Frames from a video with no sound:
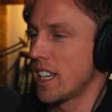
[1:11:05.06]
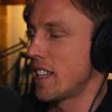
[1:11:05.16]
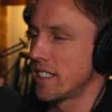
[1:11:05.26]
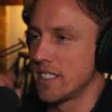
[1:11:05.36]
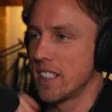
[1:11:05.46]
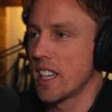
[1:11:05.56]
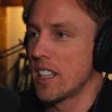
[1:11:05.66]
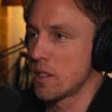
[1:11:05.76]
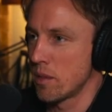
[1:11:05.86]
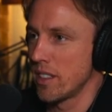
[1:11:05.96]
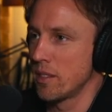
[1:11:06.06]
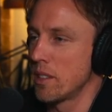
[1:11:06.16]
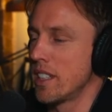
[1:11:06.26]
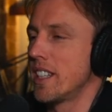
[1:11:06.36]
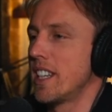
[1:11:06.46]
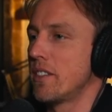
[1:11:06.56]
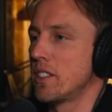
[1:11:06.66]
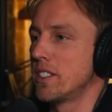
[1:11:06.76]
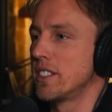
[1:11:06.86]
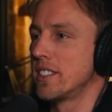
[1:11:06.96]
Yeah. Okay, so we're at a
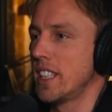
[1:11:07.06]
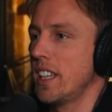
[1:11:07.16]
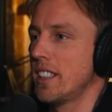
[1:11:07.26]
level. Yeah.